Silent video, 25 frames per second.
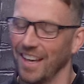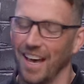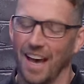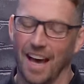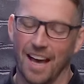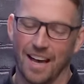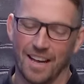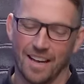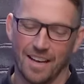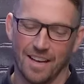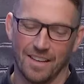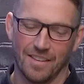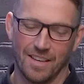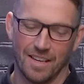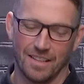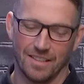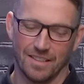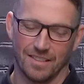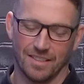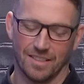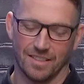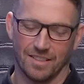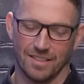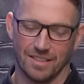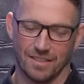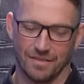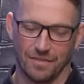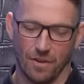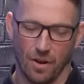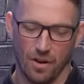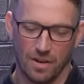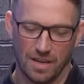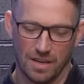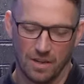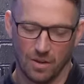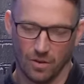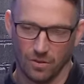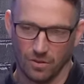And then just
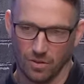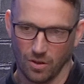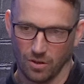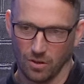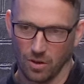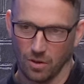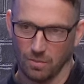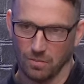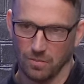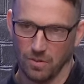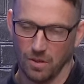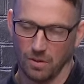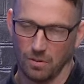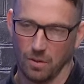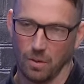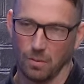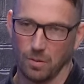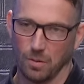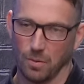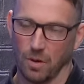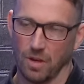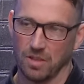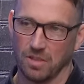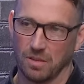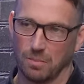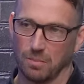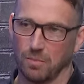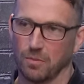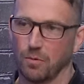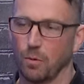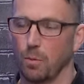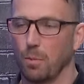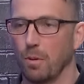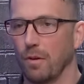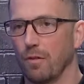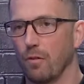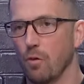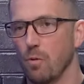finally on optimizing
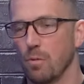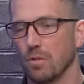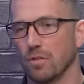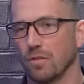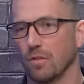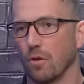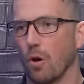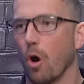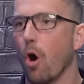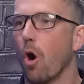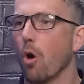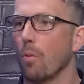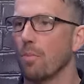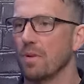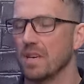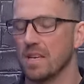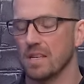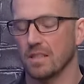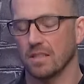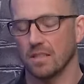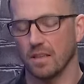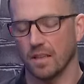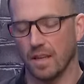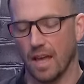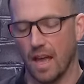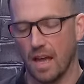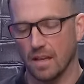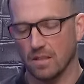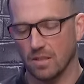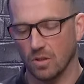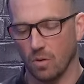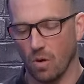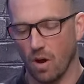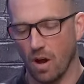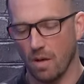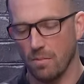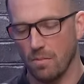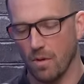performance for a hobbyist, I guess.
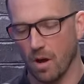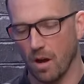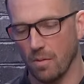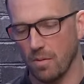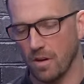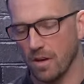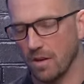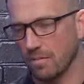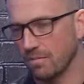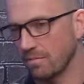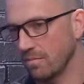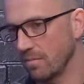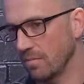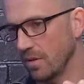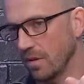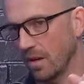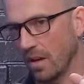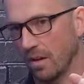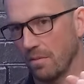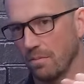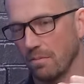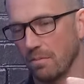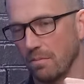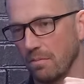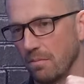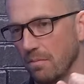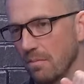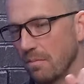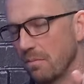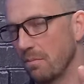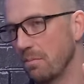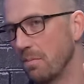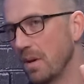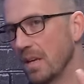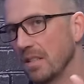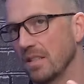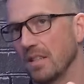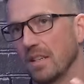So I'm a, you know,
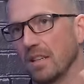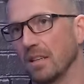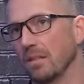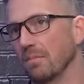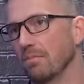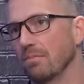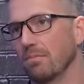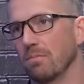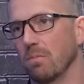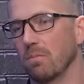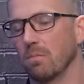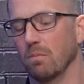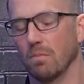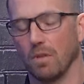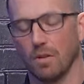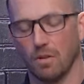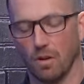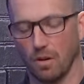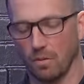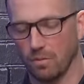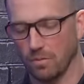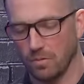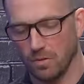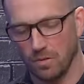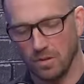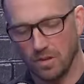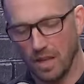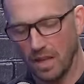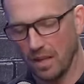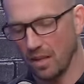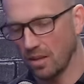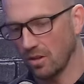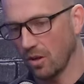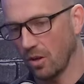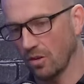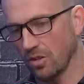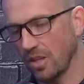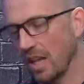busy. I've got
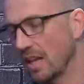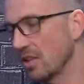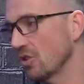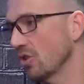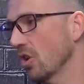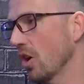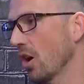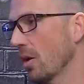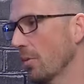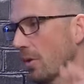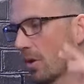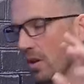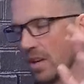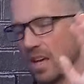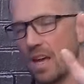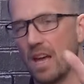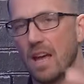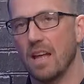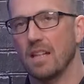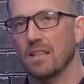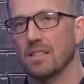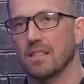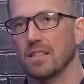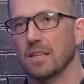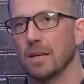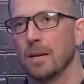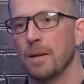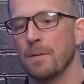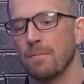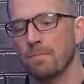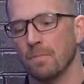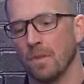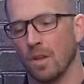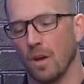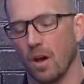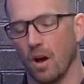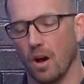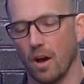a day job, I've got
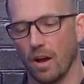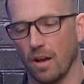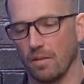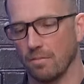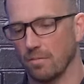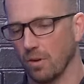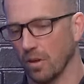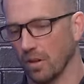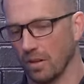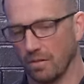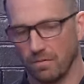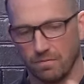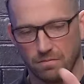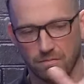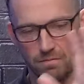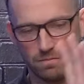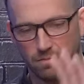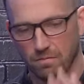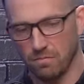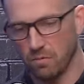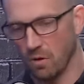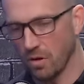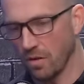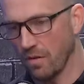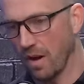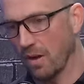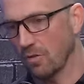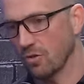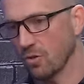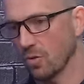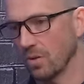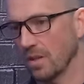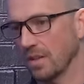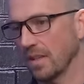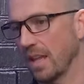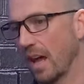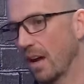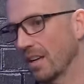kids. I kind of run around
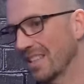during the day.